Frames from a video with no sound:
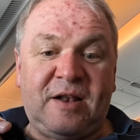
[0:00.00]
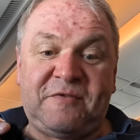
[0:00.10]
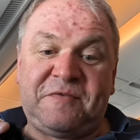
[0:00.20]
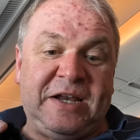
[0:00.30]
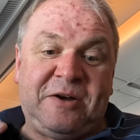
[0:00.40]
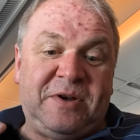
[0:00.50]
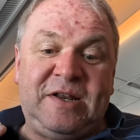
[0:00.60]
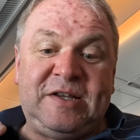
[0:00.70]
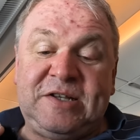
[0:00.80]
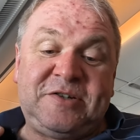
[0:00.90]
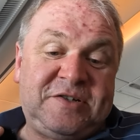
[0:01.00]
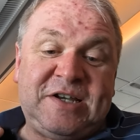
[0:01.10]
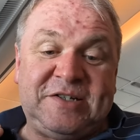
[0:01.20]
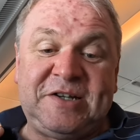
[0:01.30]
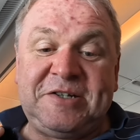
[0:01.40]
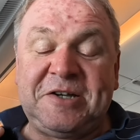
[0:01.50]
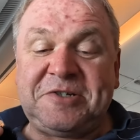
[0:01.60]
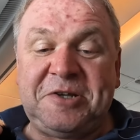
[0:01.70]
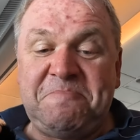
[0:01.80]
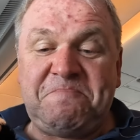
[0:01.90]
have to find out what it is. It does taste nice,
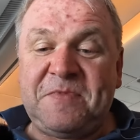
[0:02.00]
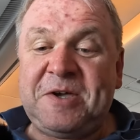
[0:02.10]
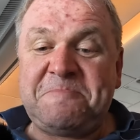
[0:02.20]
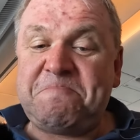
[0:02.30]
actually. Yeah.